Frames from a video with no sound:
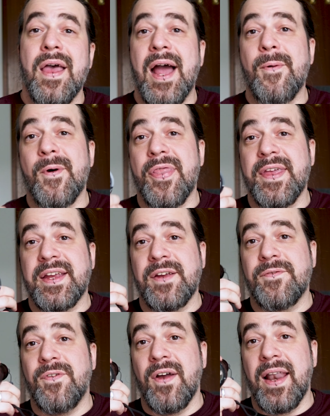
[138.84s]
I was
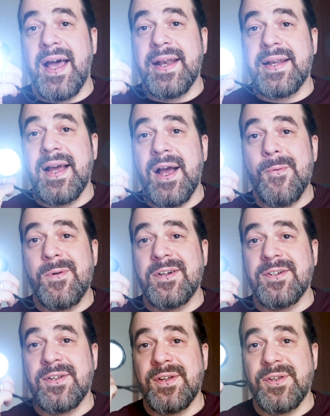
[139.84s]
thinking for light I
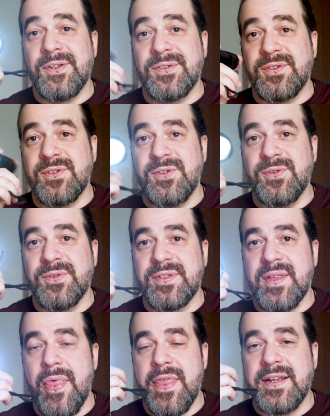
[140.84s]
will use
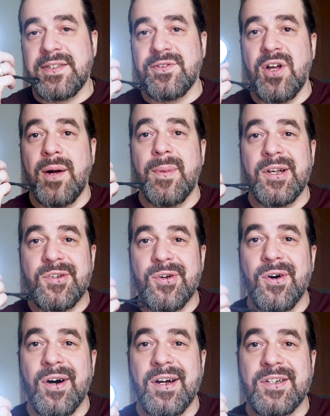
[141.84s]
this normal
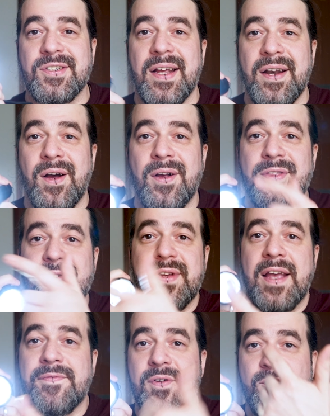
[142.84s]
torch, and also you
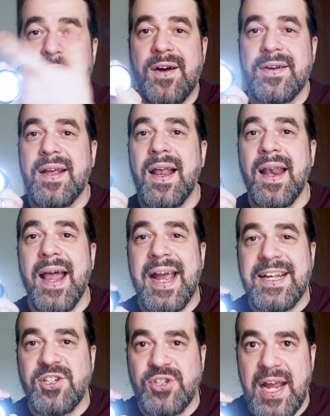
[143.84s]
have a round
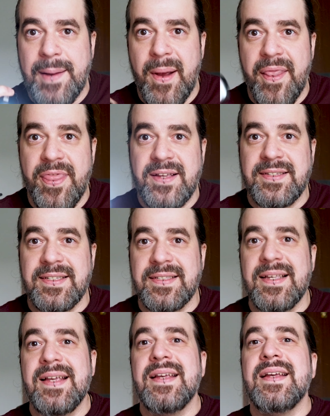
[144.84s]
light shape, and this is